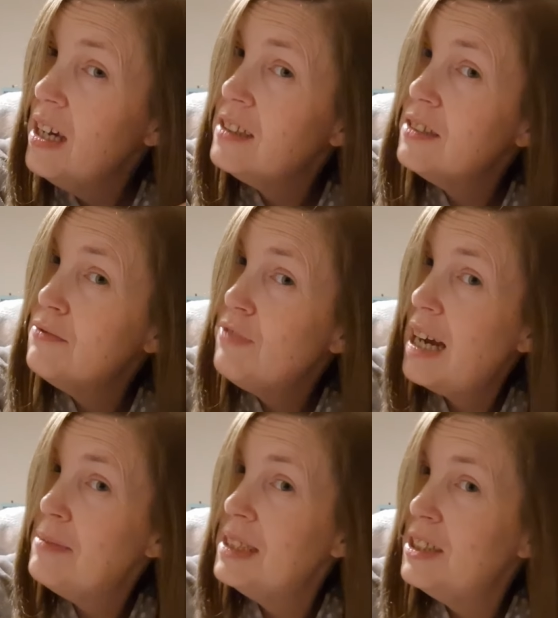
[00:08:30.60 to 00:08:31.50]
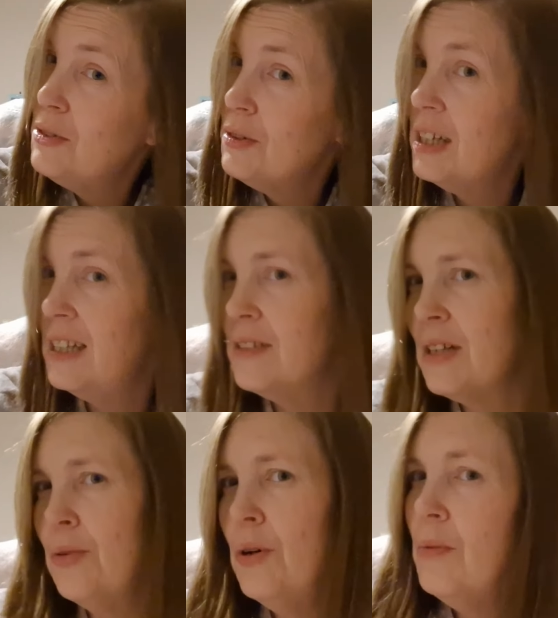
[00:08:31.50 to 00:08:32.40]
had the ramen and all that and I
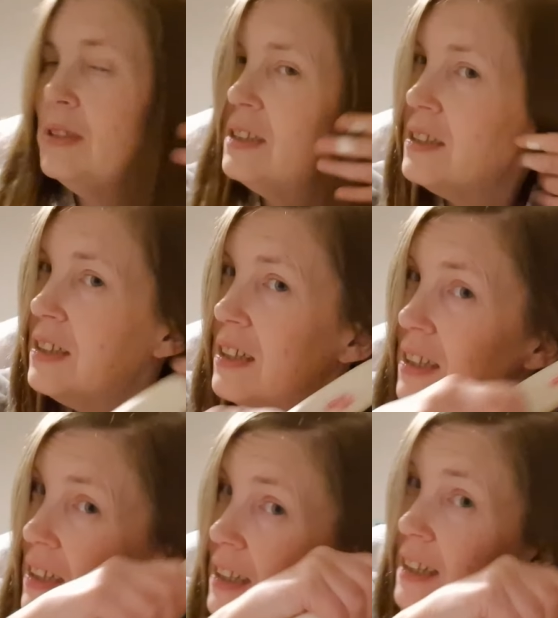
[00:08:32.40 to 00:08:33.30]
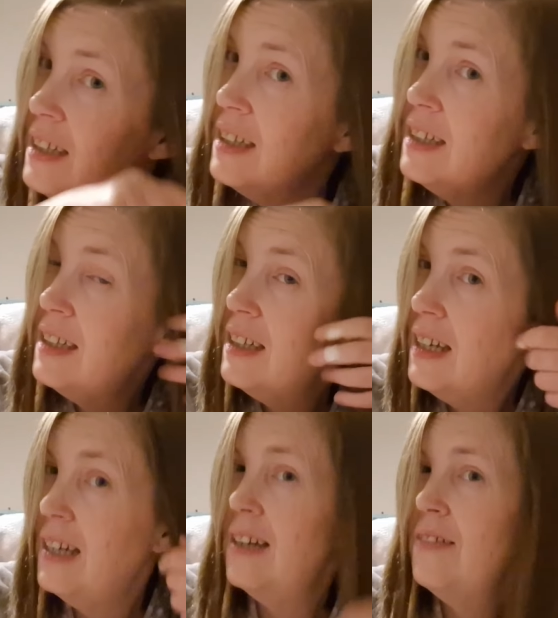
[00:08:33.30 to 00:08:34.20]
was like, oh, I wonder
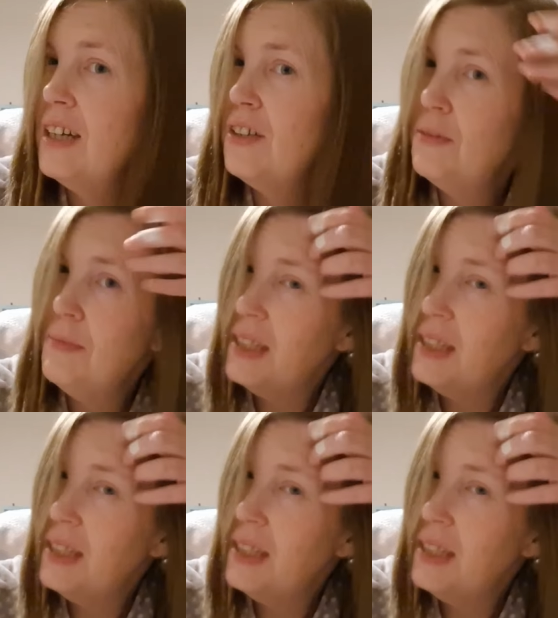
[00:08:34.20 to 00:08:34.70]
if I could